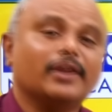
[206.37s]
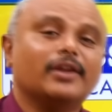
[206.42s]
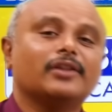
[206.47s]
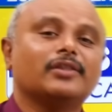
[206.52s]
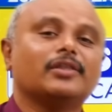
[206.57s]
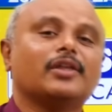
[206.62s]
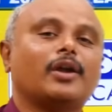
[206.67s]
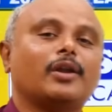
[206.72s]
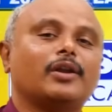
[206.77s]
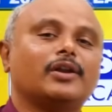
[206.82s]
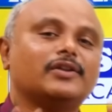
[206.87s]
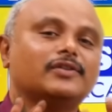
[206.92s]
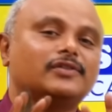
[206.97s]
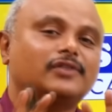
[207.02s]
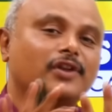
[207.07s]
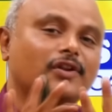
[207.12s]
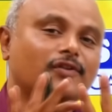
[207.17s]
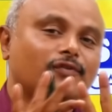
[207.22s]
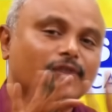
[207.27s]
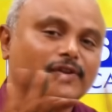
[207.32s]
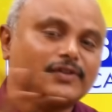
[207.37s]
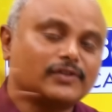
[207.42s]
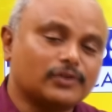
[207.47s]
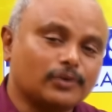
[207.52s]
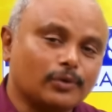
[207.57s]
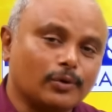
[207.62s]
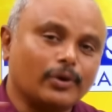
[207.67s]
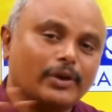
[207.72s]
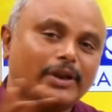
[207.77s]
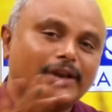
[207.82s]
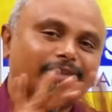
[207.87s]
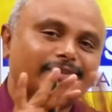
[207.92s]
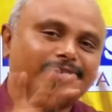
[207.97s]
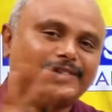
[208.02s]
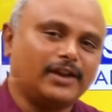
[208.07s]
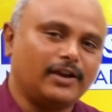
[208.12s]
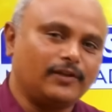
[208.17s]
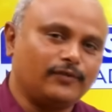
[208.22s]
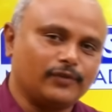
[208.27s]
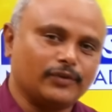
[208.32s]
irundhal district first o illa
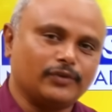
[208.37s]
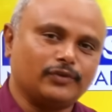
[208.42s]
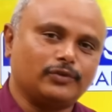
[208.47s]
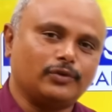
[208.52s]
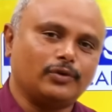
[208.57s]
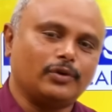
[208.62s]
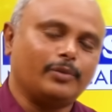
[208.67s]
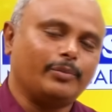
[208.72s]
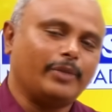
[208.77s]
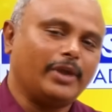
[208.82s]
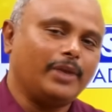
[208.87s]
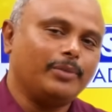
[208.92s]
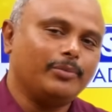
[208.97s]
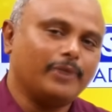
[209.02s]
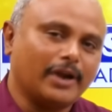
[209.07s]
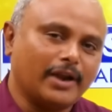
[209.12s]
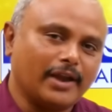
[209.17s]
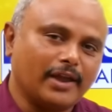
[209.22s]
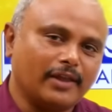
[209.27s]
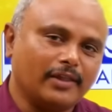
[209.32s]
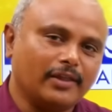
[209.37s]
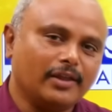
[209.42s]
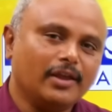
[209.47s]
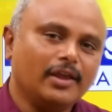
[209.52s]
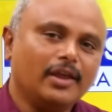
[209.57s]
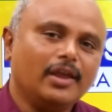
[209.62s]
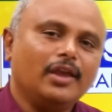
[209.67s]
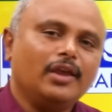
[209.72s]
state first o nam aim kedaiyadhu